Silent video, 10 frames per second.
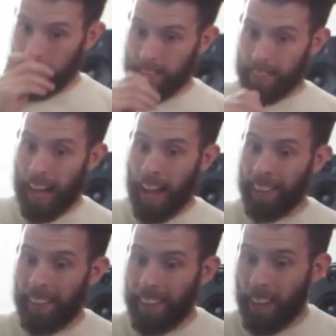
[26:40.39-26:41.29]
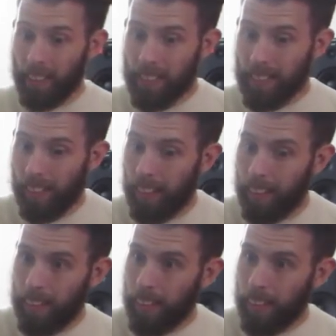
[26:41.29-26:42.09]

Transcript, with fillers: It's Anna and Elsa.